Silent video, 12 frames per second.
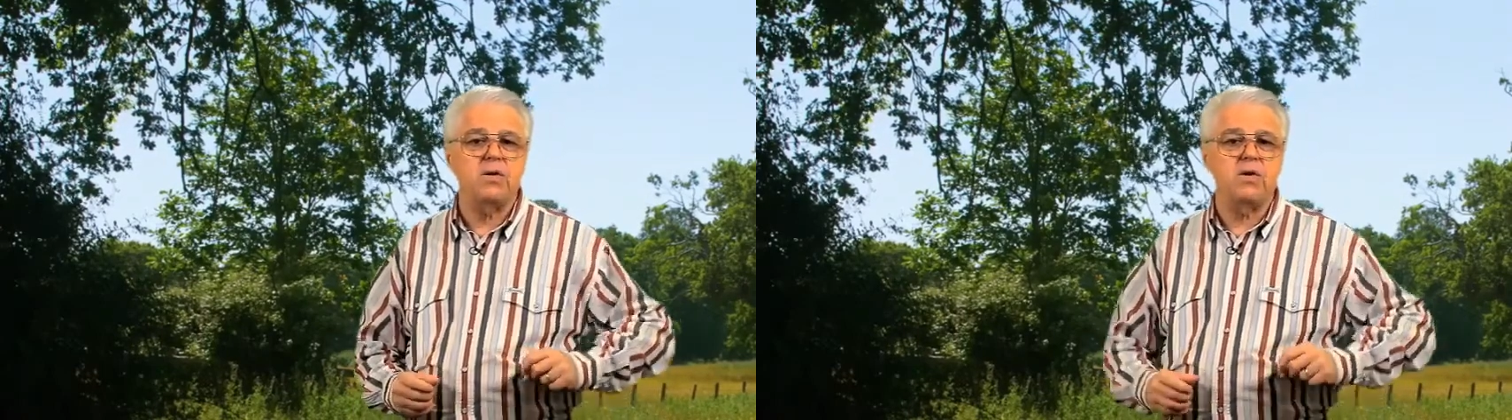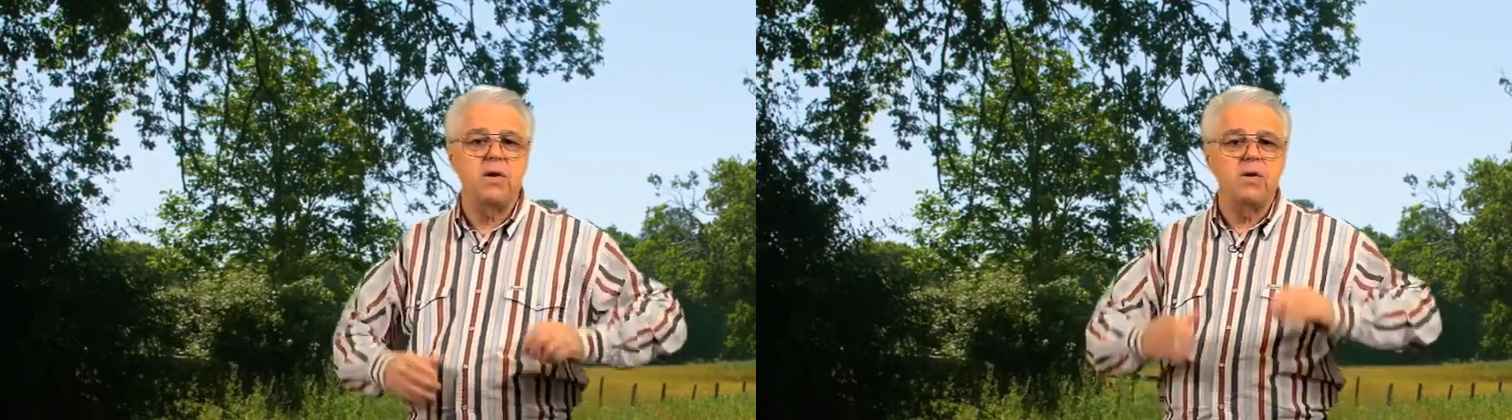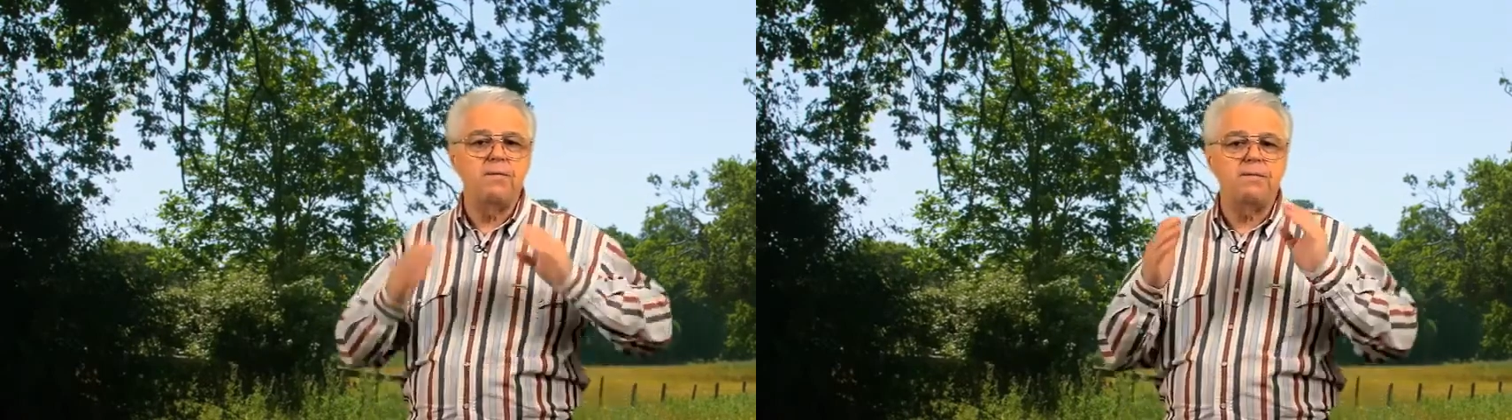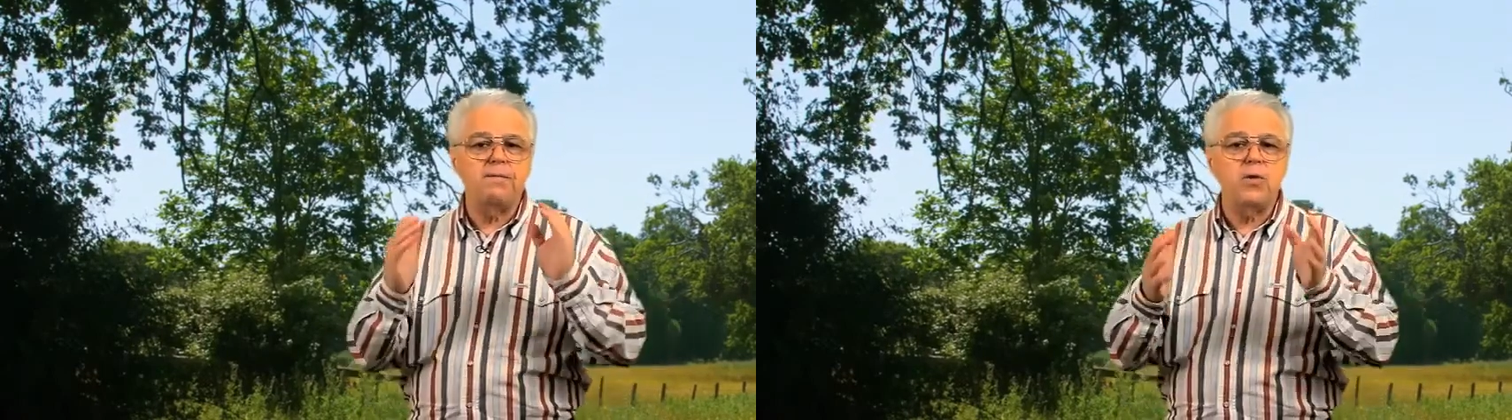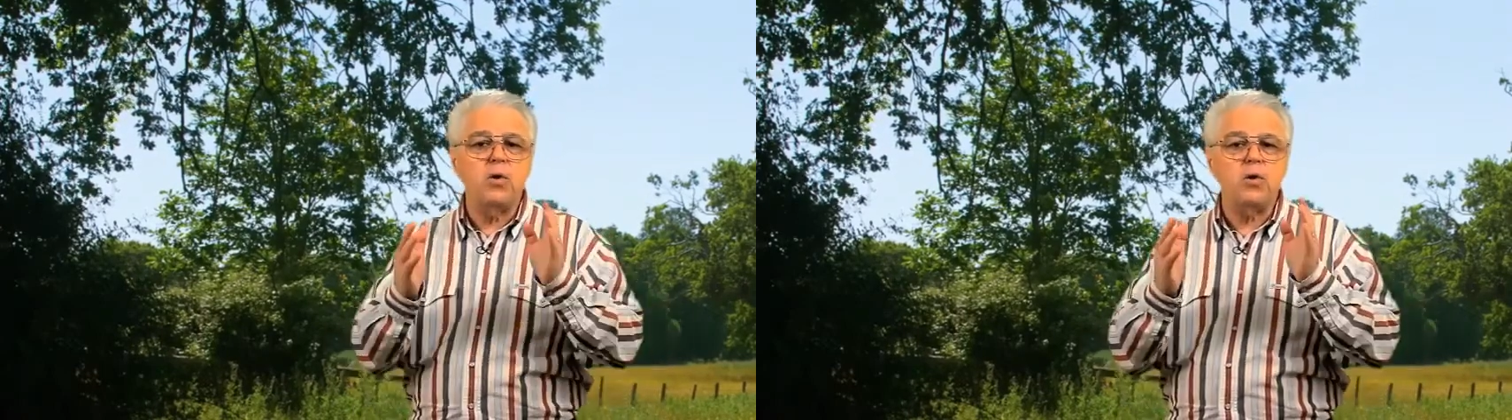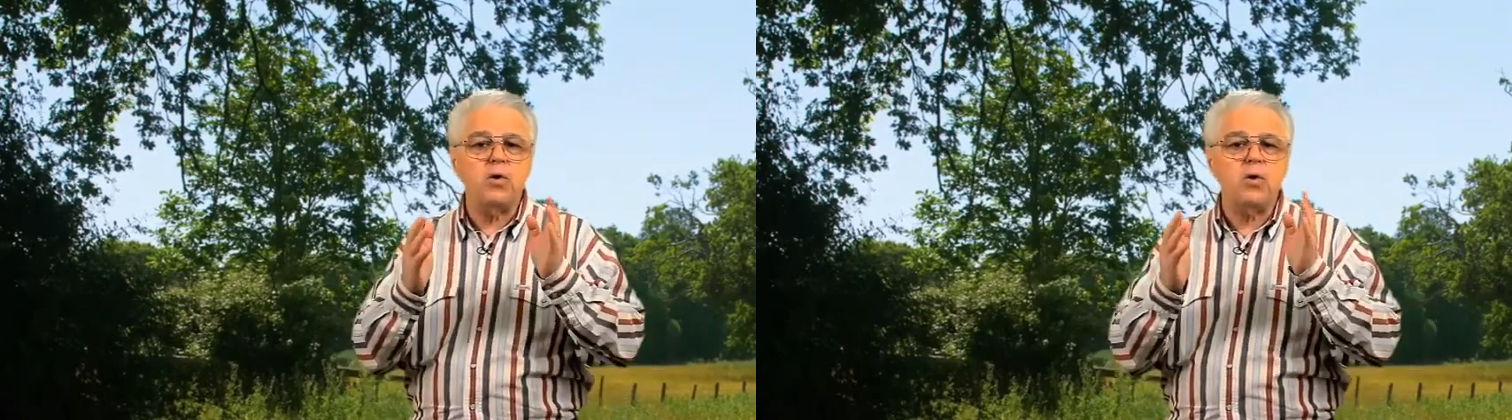other
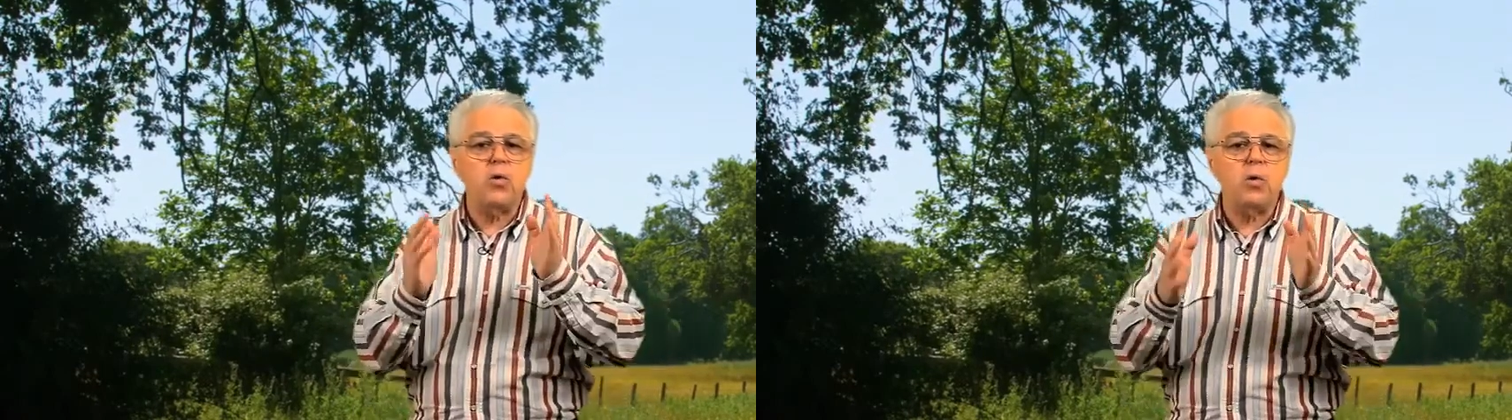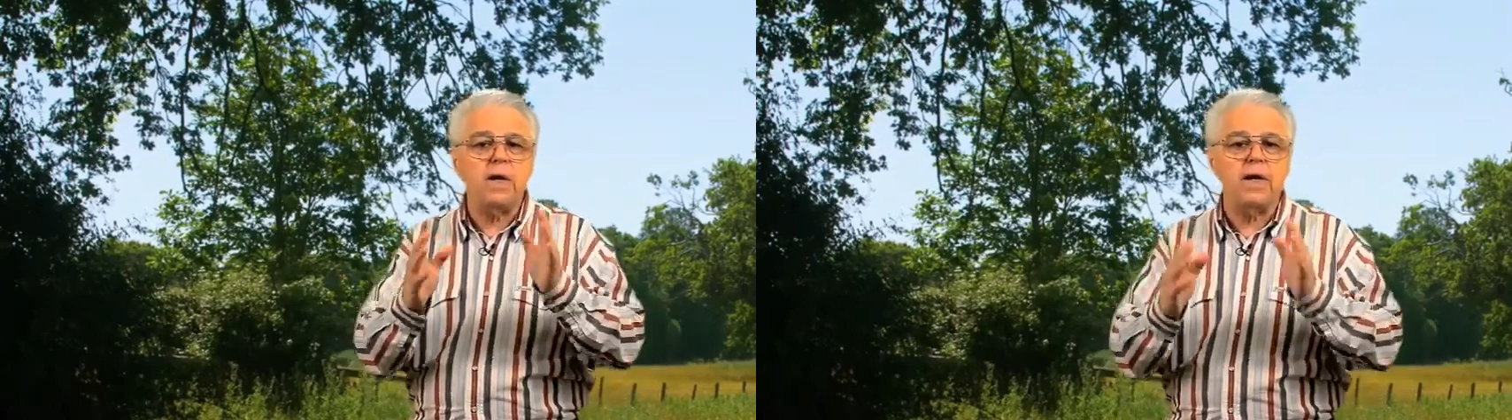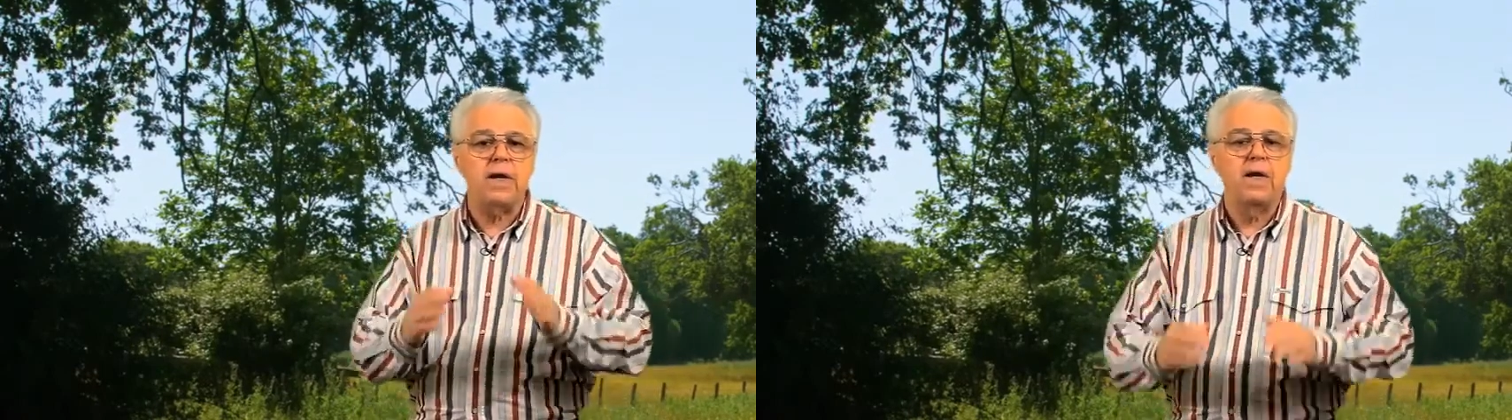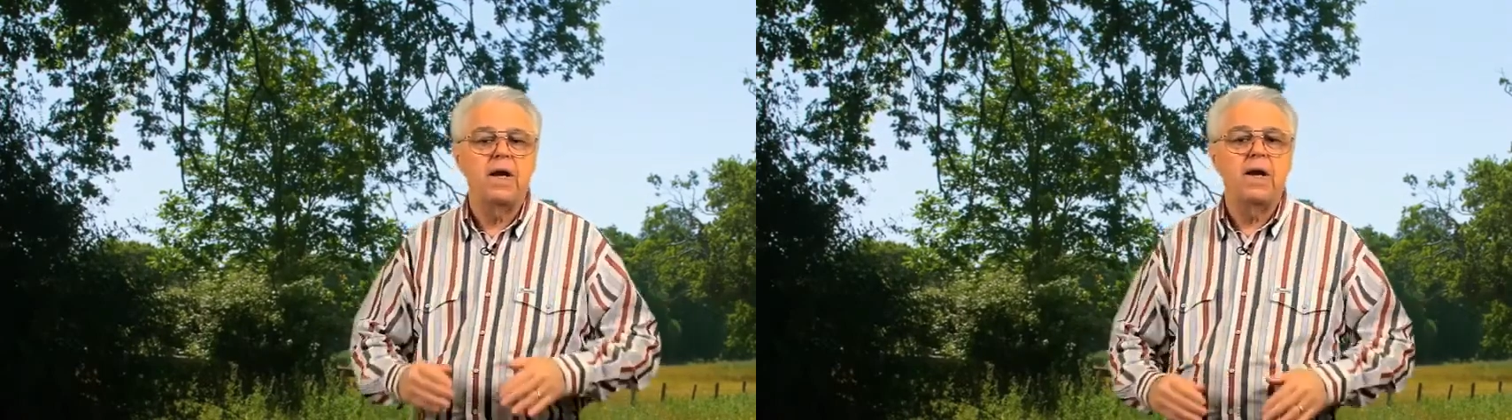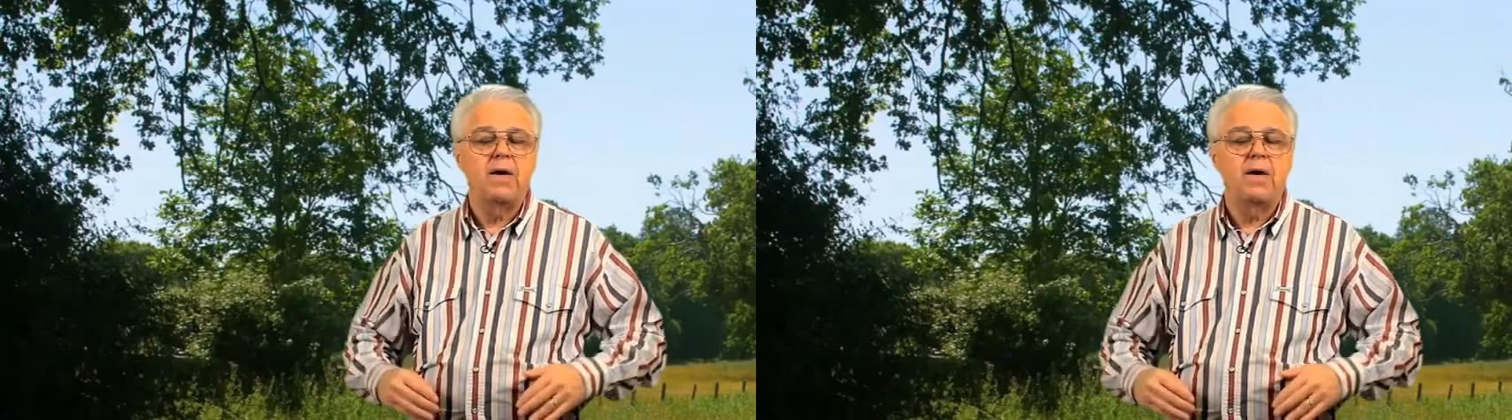full credit